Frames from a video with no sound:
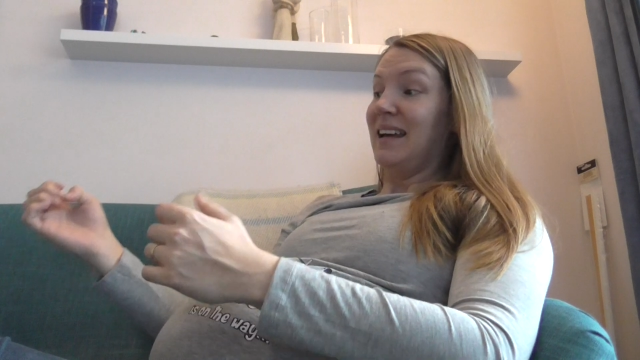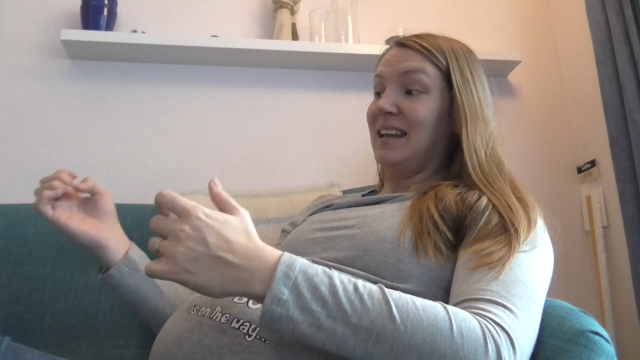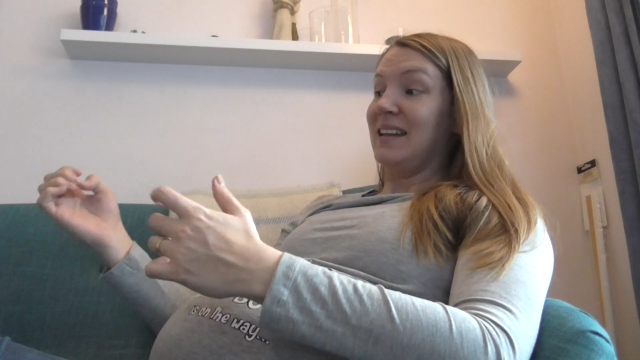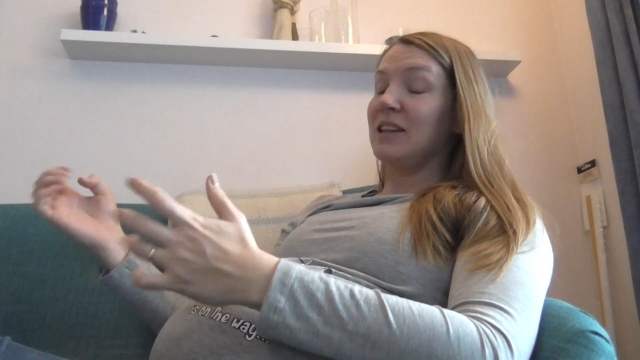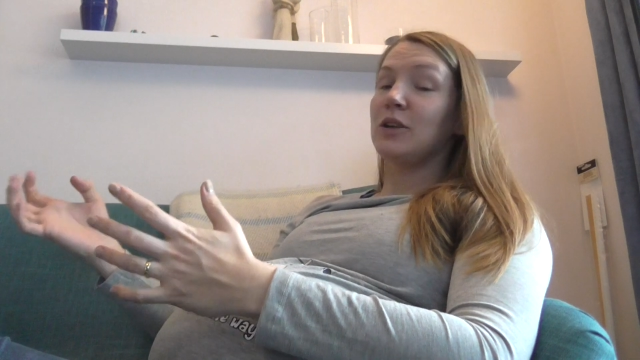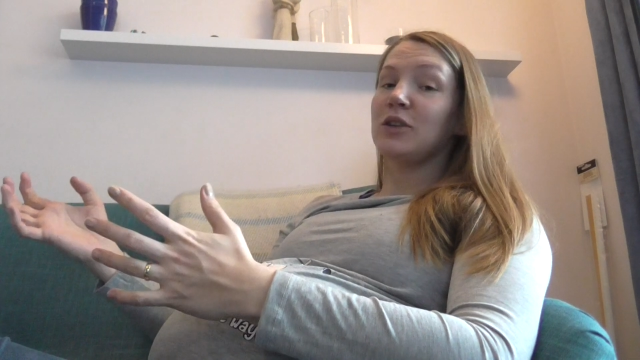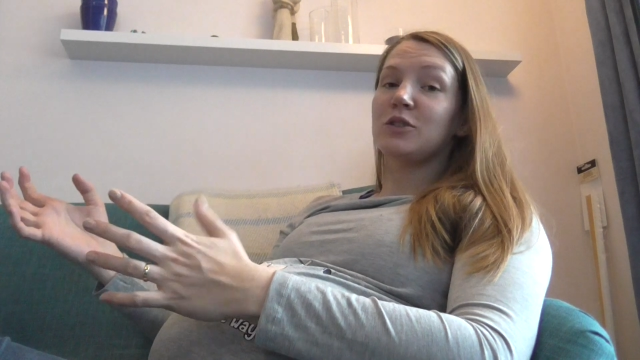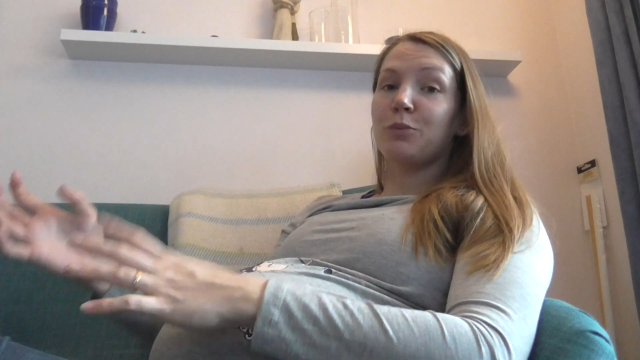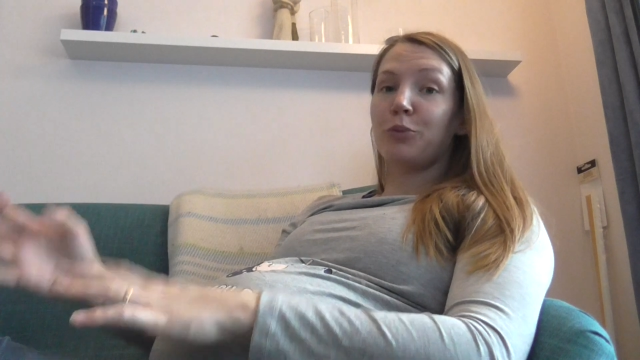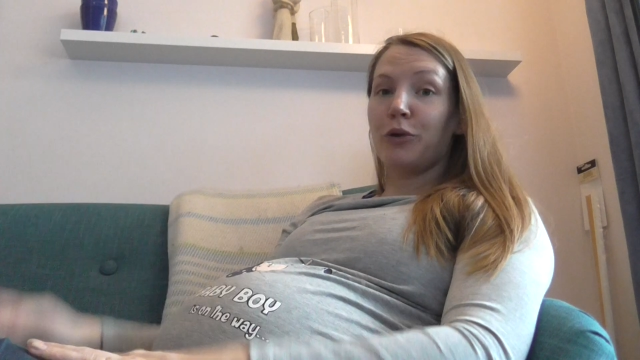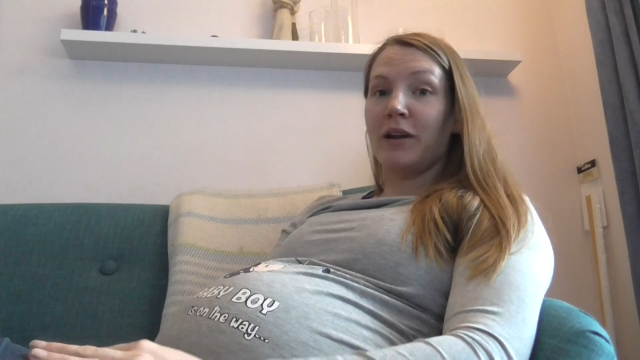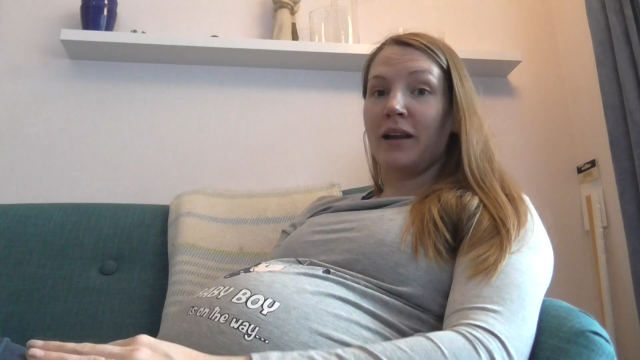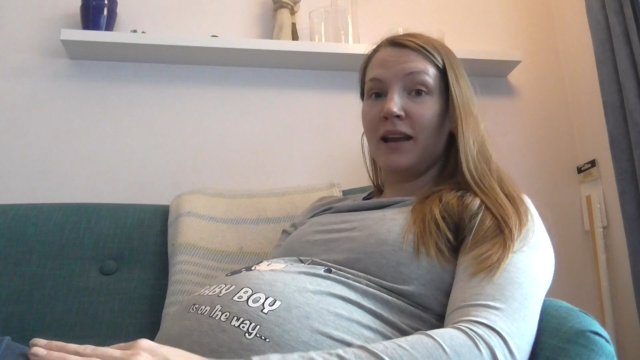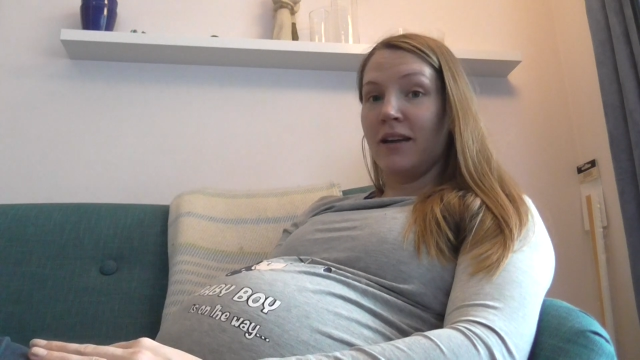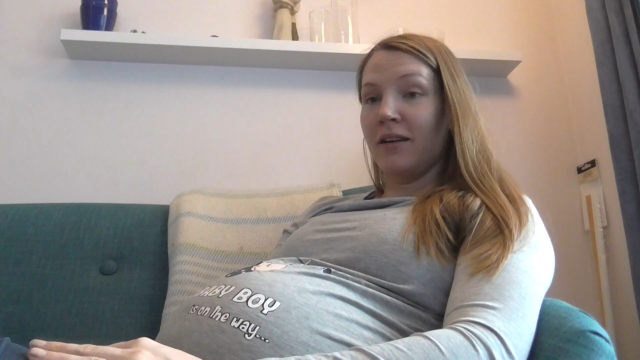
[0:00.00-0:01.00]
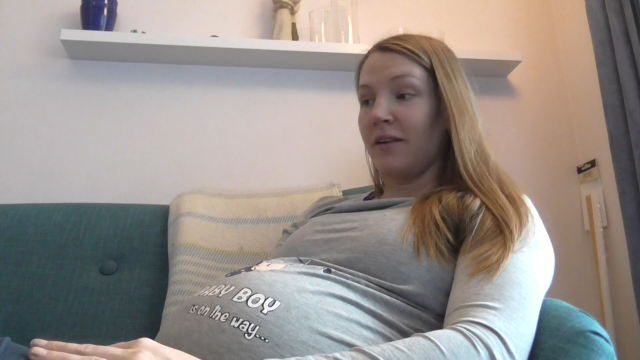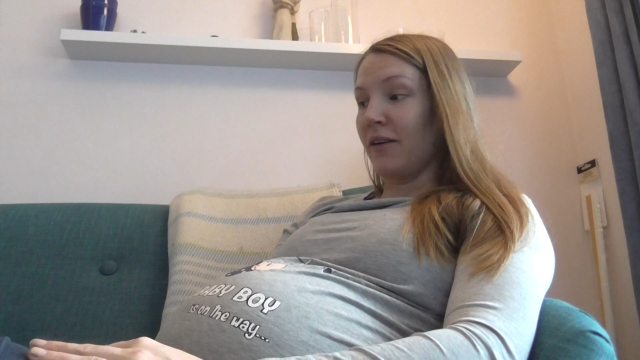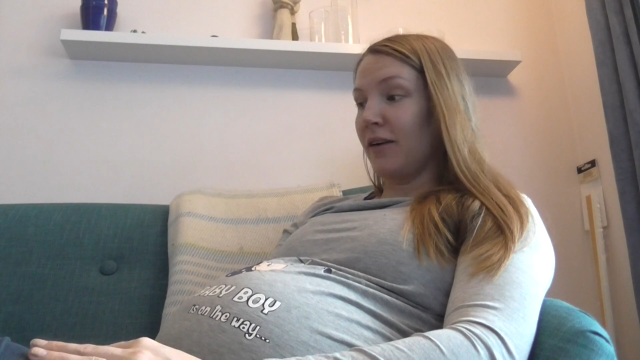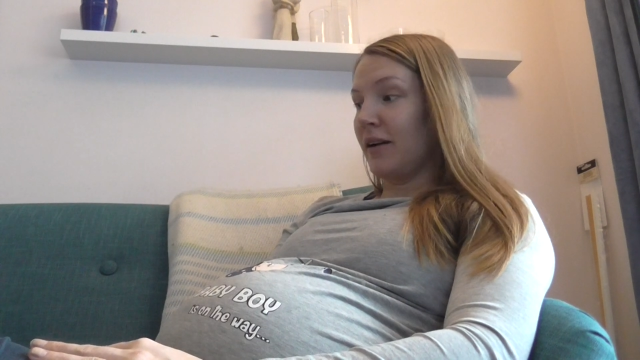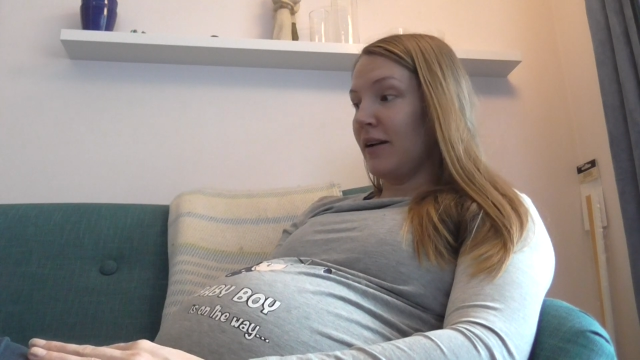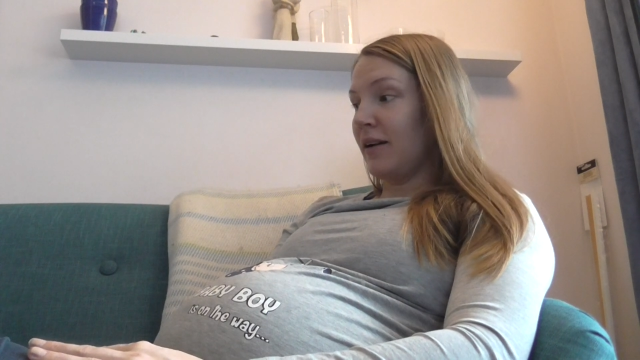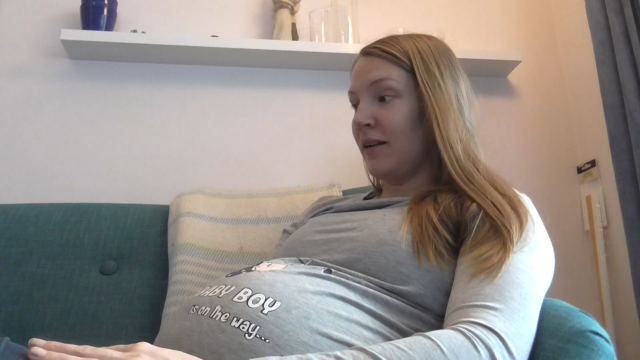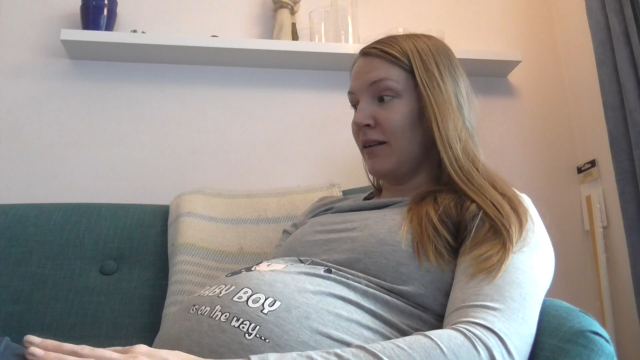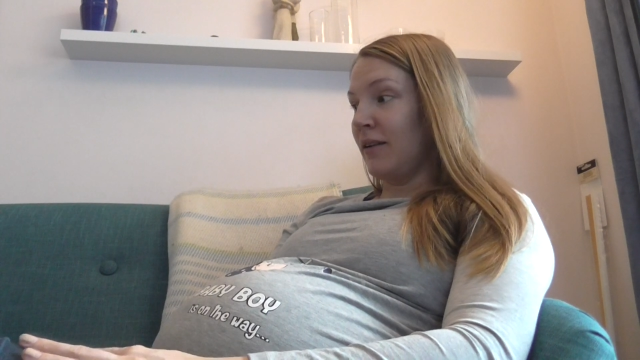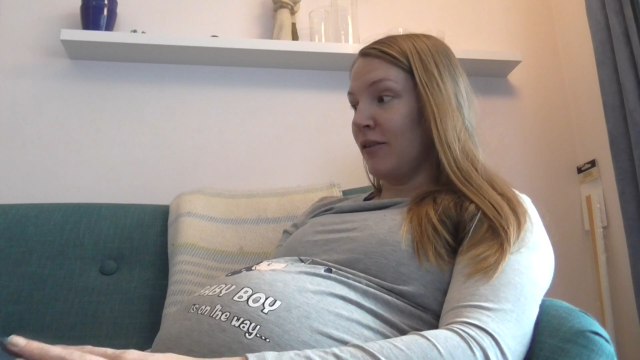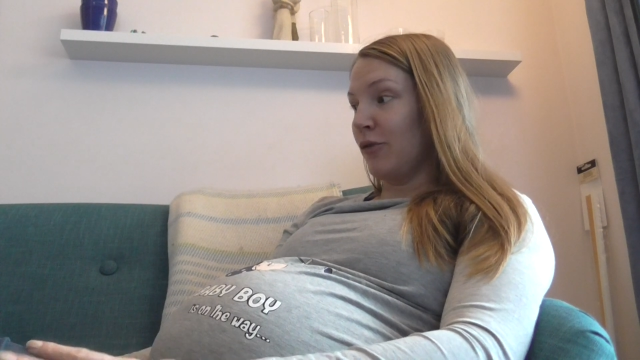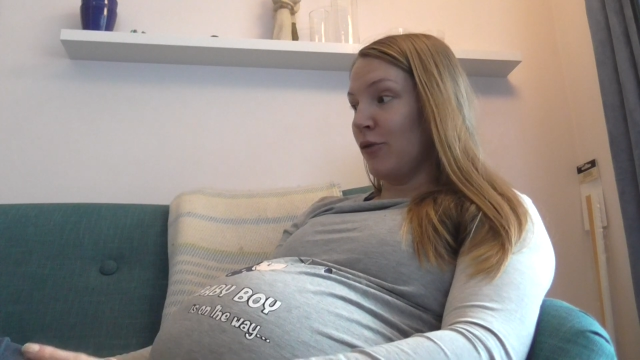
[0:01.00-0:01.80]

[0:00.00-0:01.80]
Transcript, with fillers: it looks prettier uh,